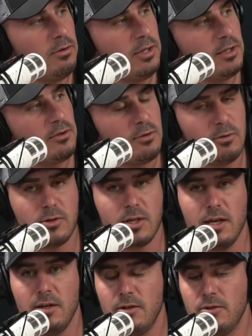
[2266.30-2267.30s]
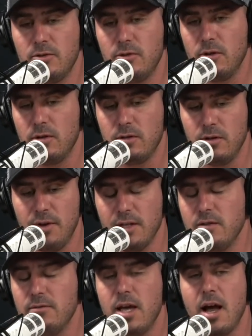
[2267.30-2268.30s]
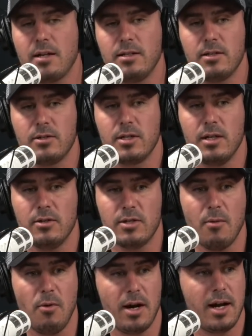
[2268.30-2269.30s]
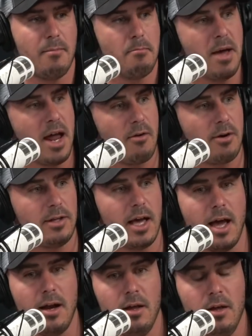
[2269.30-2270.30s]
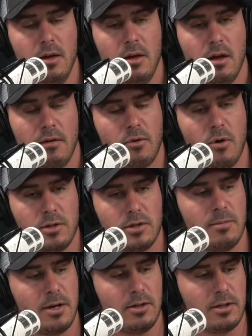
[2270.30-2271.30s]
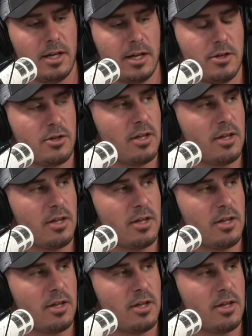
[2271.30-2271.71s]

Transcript: jujitsu skills or defensive tactics skills. I want to get better at that. Of course, I'm going to look like a